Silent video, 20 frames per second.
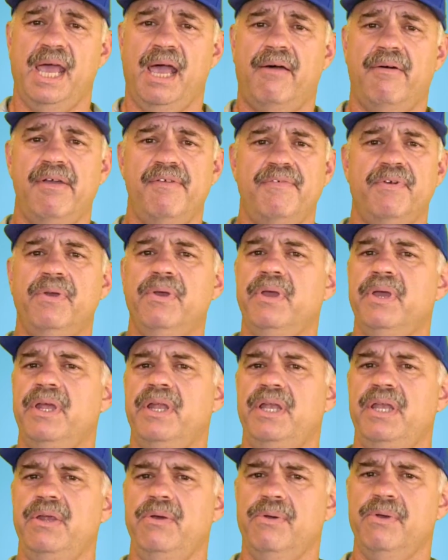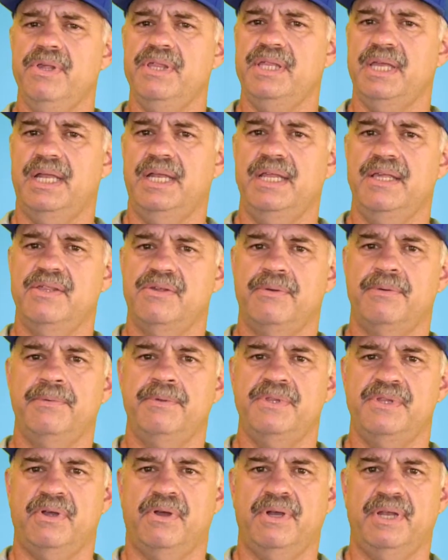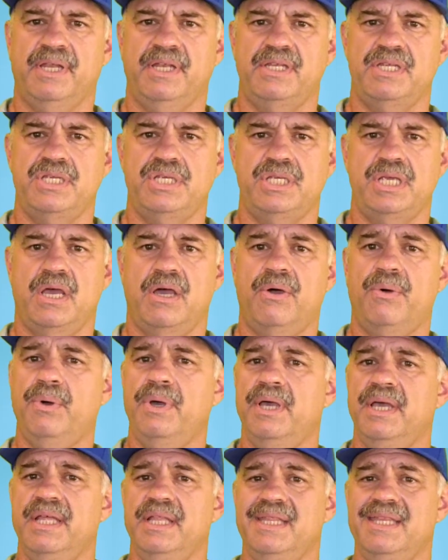However, newer studies are starting to show